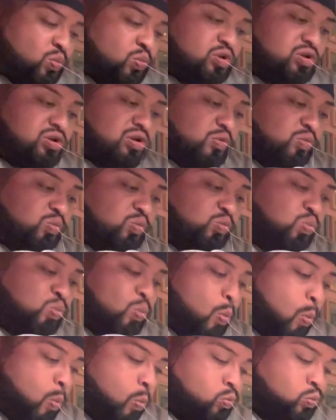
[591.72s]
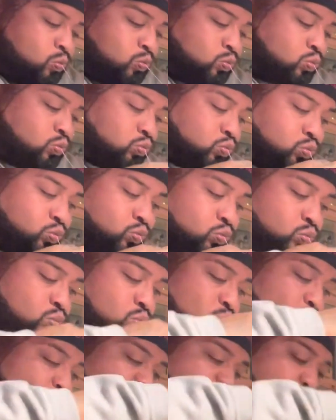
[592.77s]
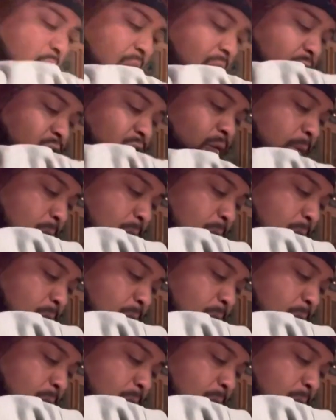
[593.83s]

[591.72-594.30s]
we're gonna be headed out